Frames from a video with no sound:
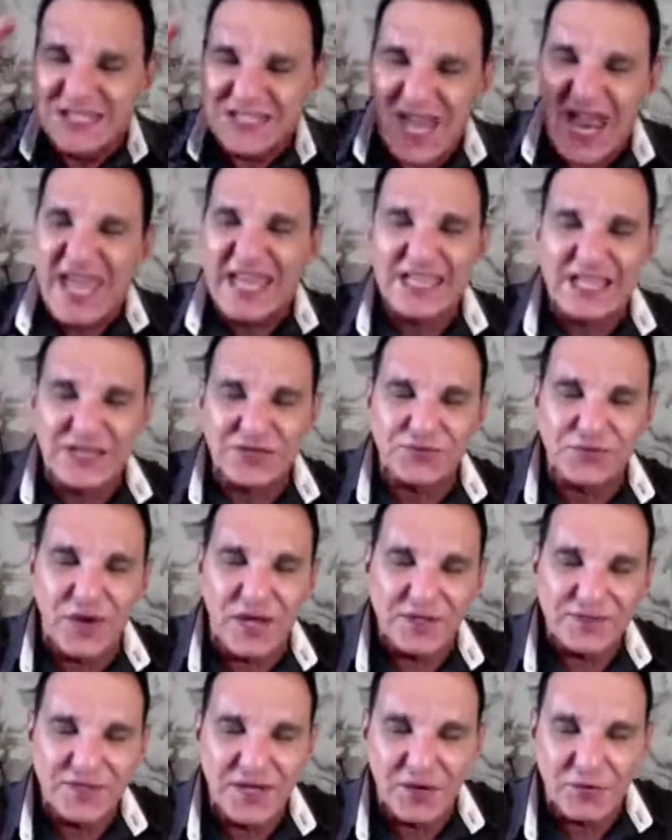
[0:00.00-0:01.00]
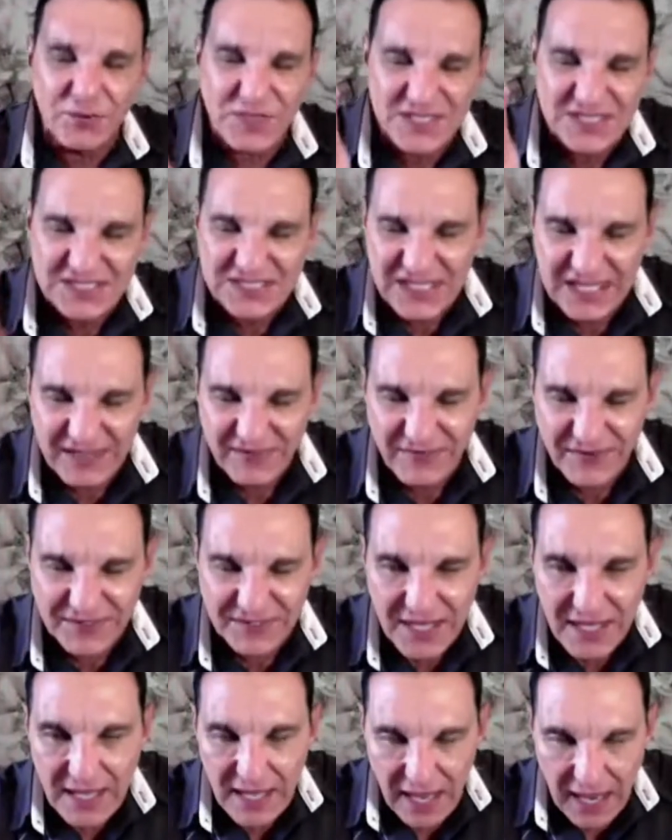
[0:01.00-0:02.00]
Take it right now, receive
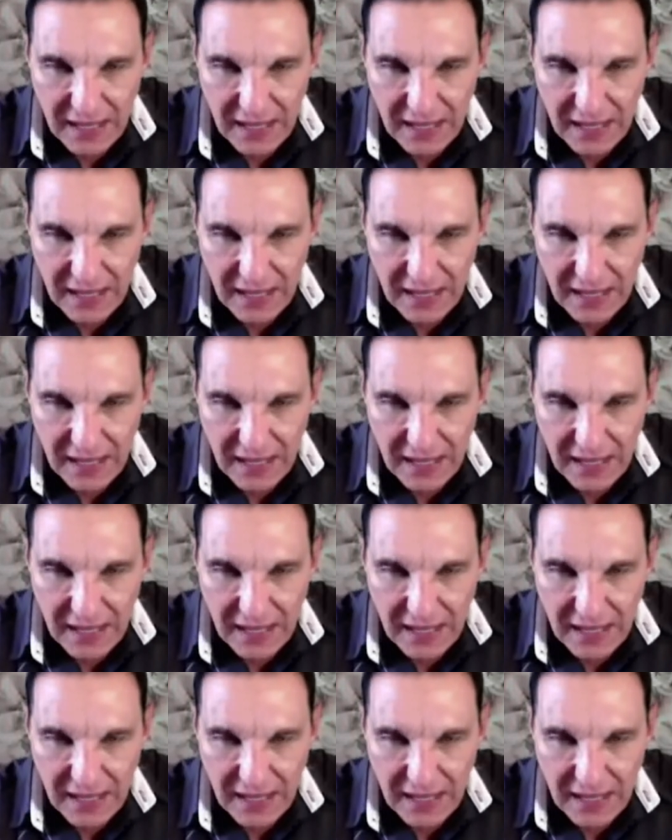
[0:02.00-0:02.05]
it,